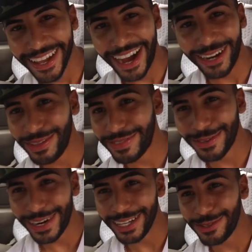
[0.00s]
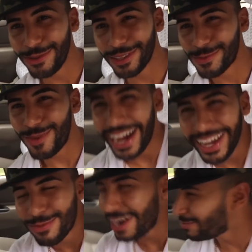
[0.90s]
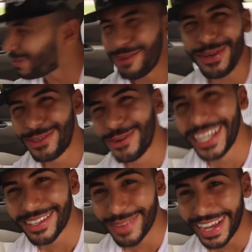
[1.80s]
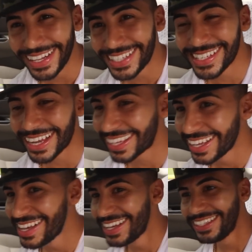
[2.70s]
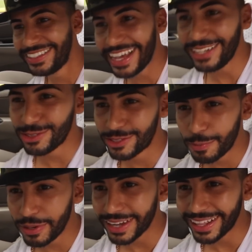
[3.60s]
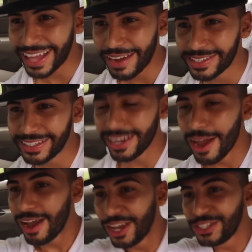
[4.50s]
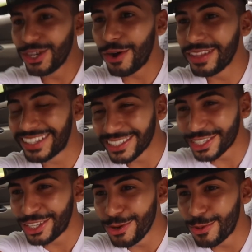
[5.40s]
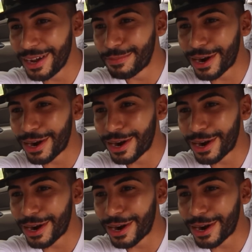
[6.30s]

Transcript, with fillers: I don't even know why he's doing this. Why are we doing this, man? This is like dangerous. We're putting our lives in danger. Yo, it's such a cute one,